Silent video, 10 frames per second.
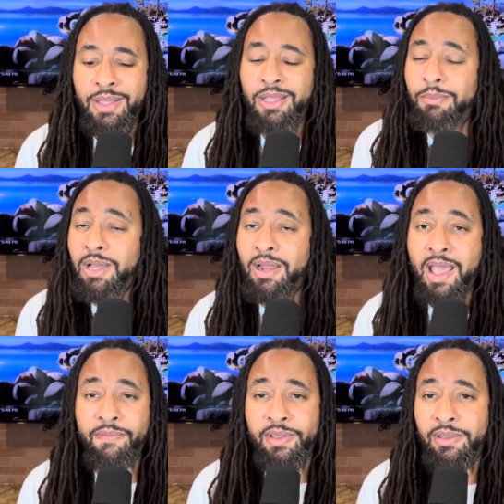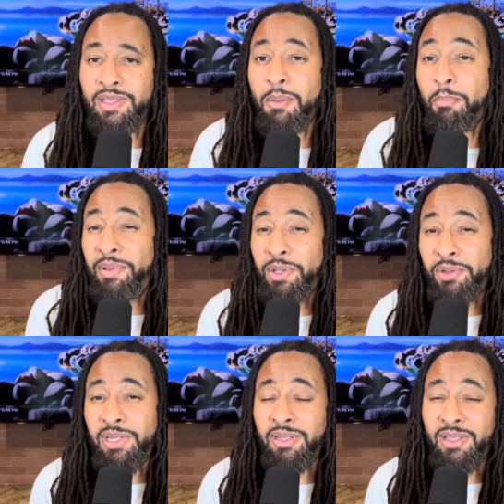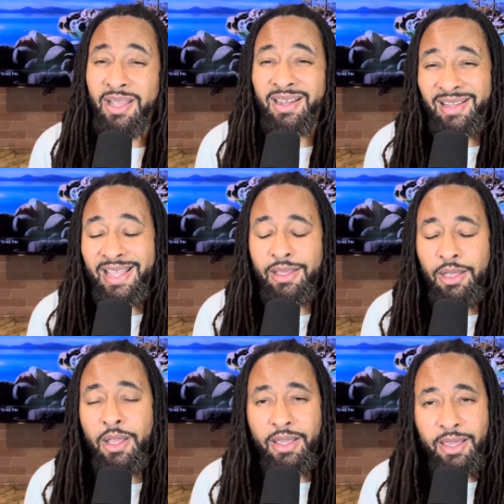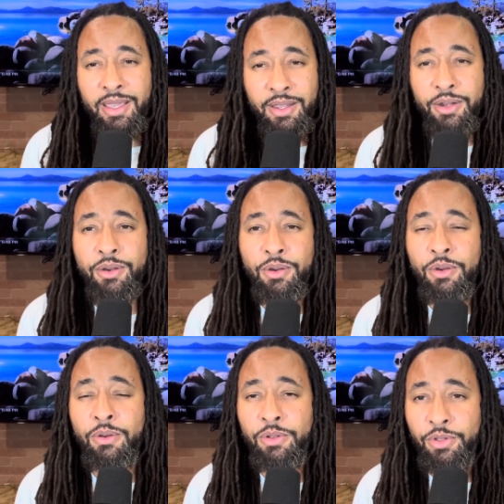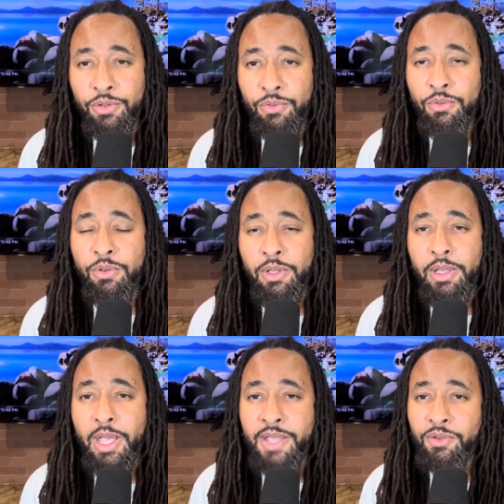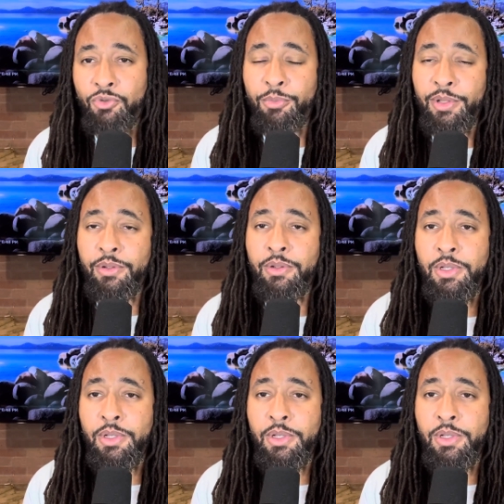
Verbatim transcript: him not having the ability to kind of like hear you as a woman,